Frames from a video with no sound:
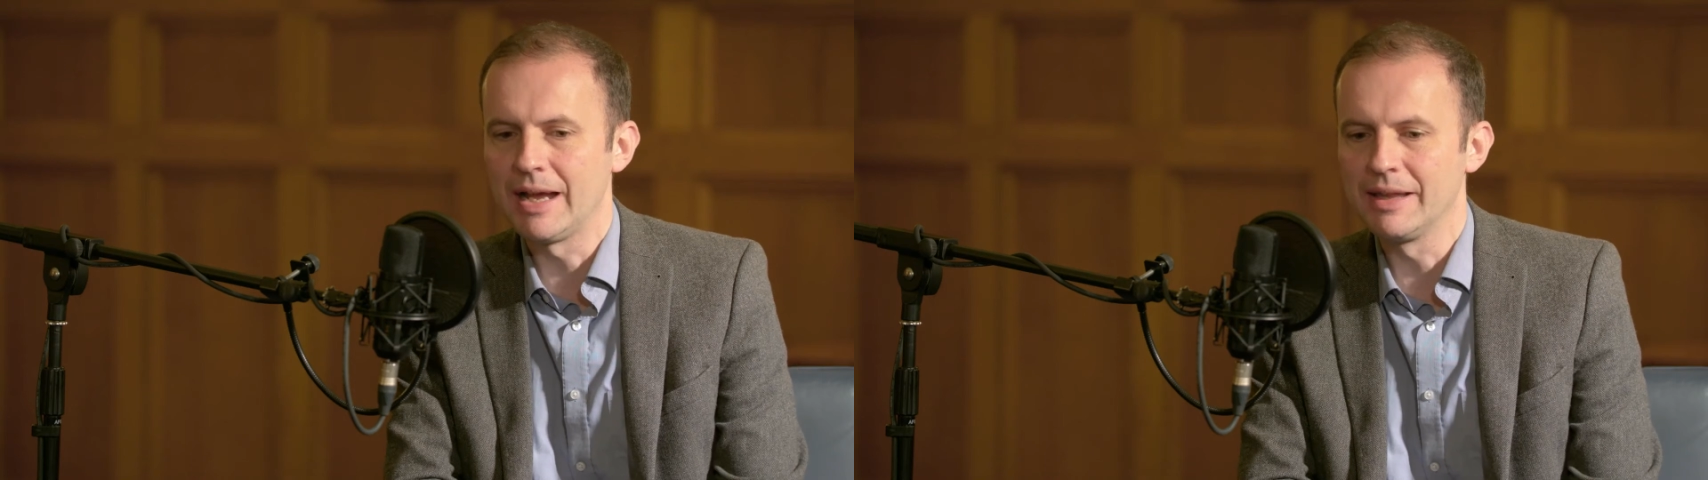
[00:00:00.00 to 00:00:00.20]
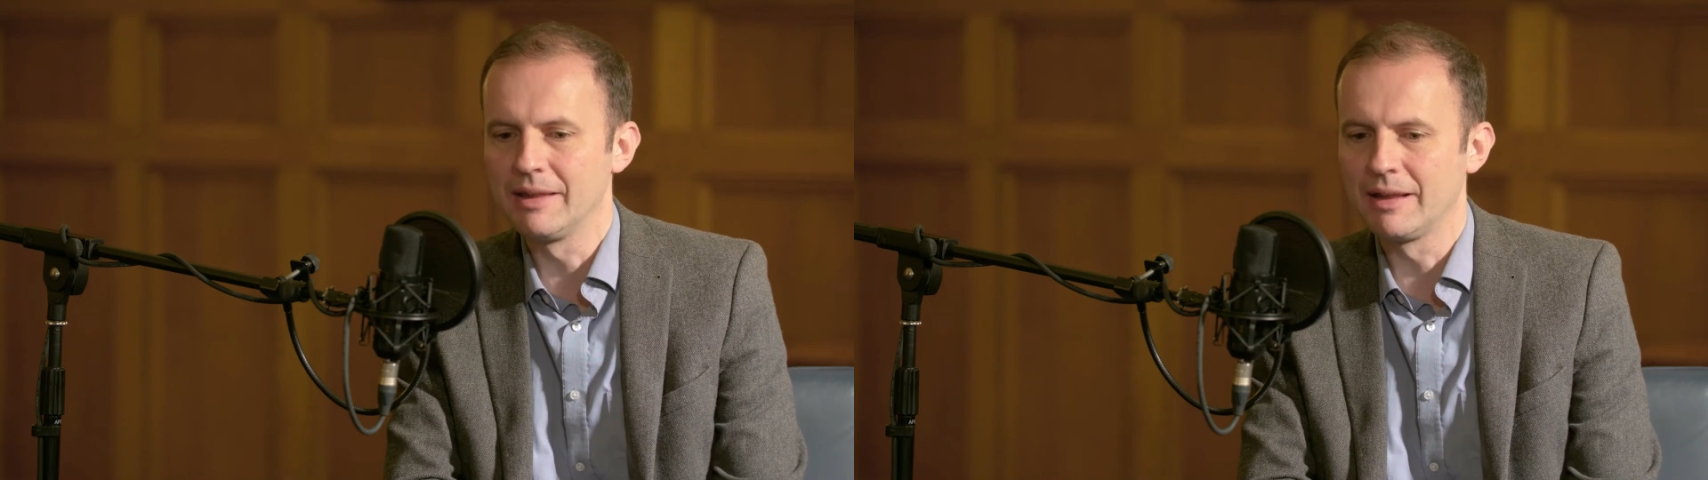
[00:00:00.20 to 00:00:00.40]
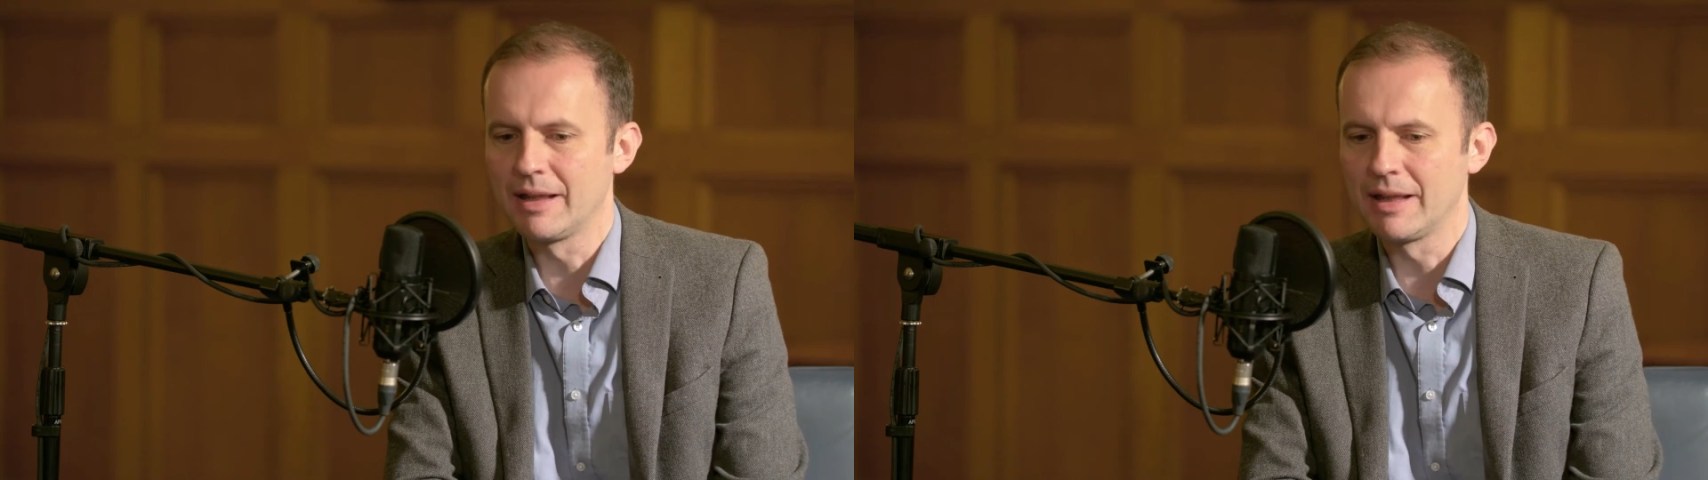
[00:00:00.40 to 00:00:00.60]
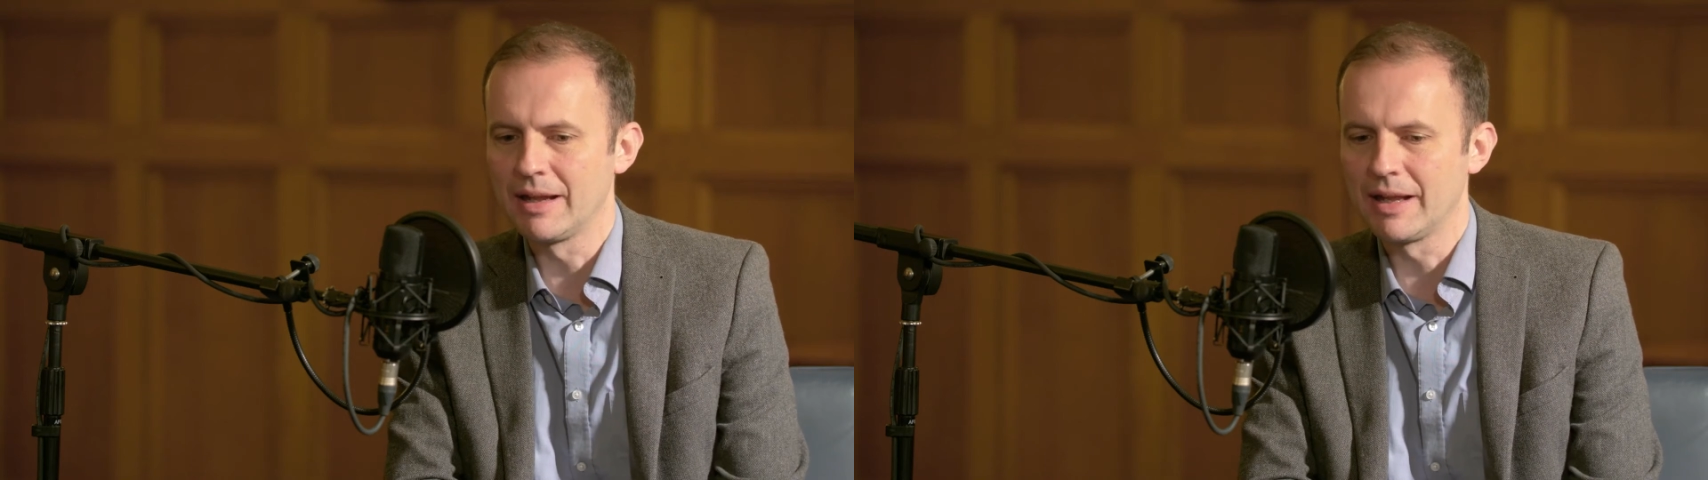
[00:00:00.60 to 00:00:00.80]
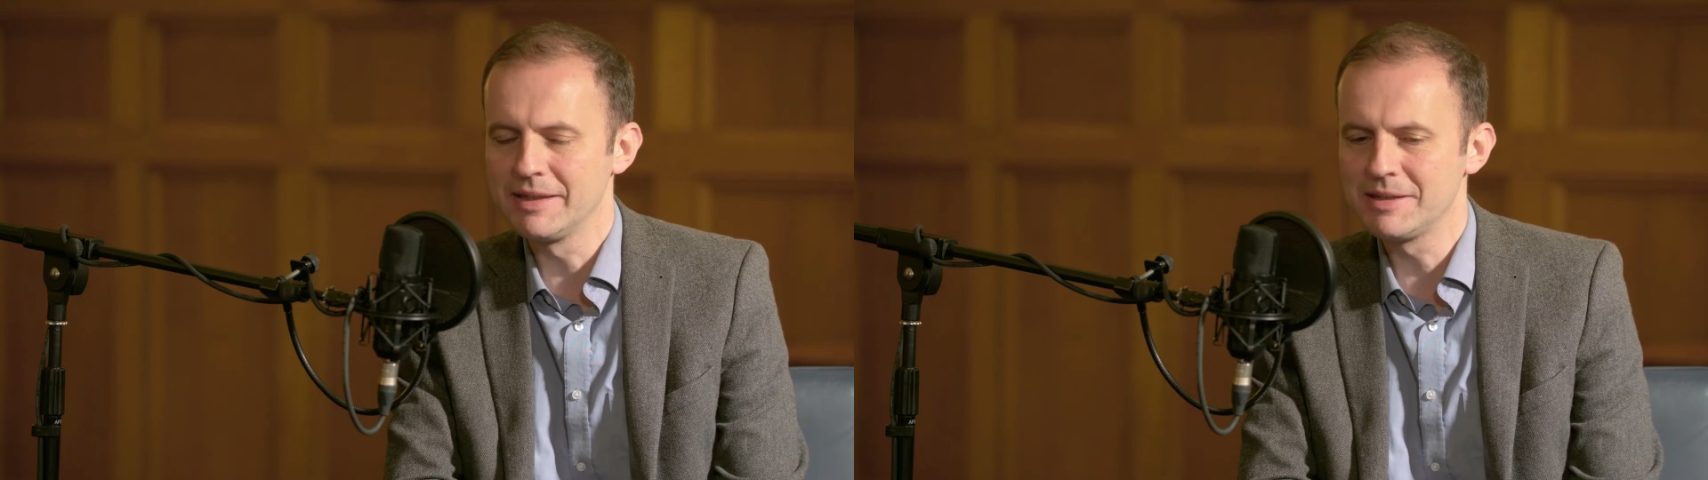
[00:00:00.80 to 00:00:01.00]
and
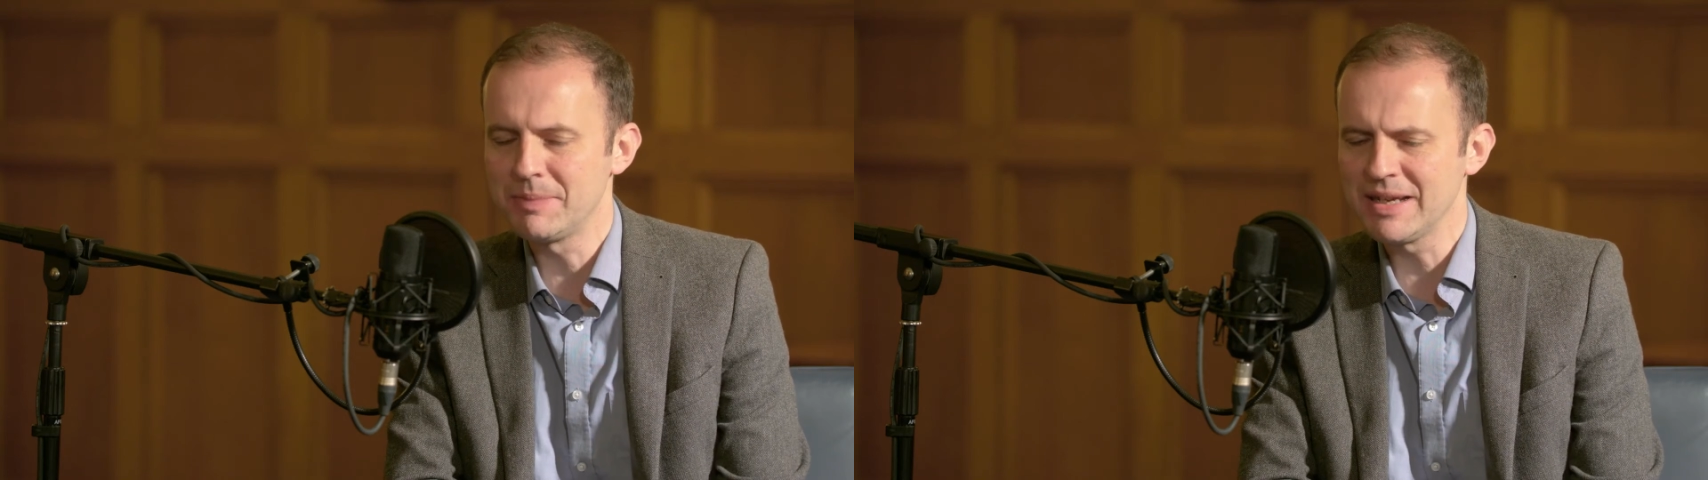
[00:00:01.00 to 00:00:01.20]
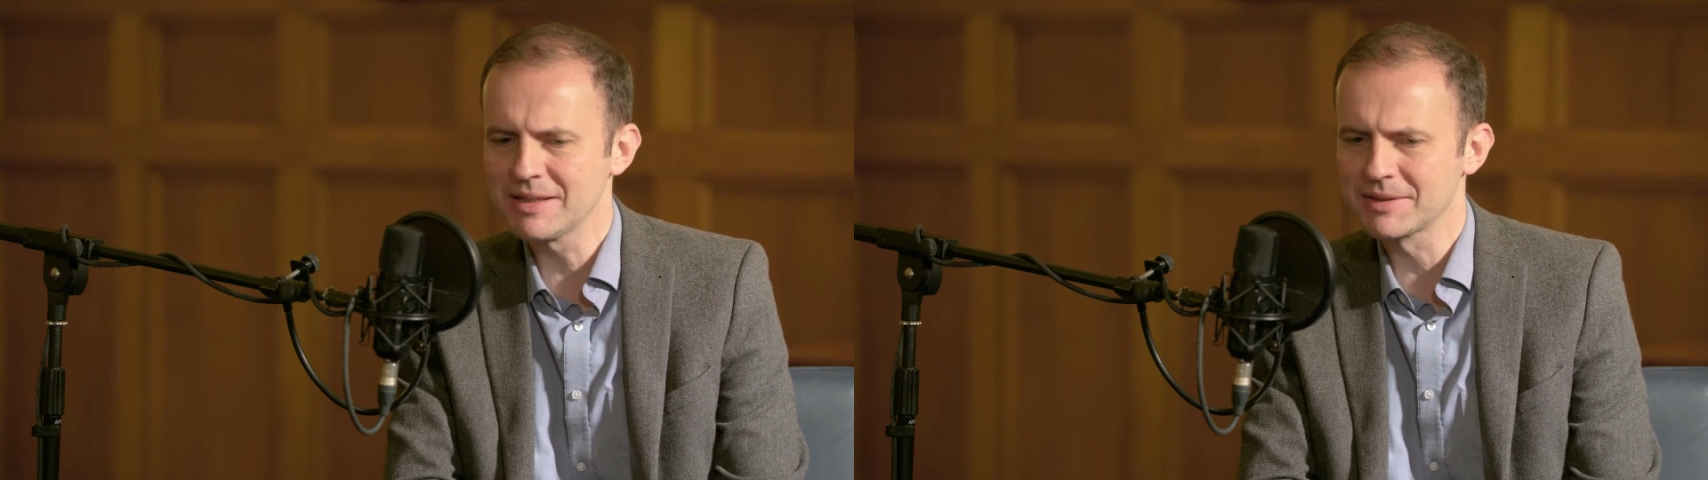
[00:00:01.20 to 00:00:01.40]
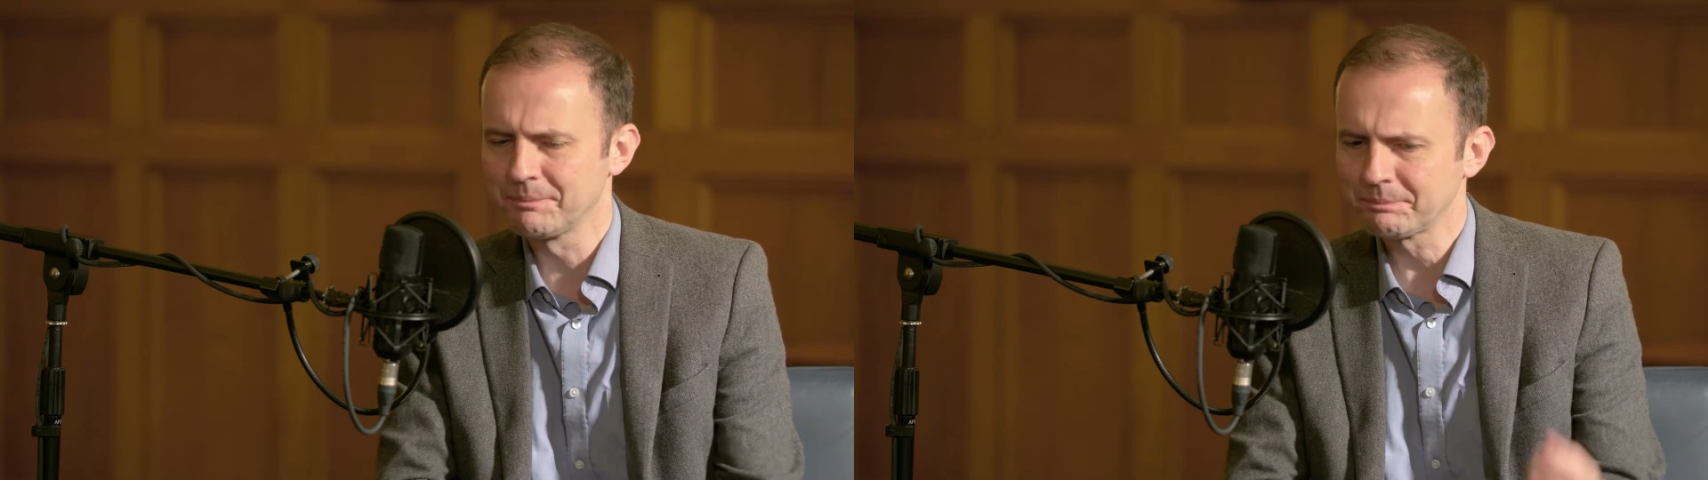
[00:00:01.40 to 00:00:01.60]
debate.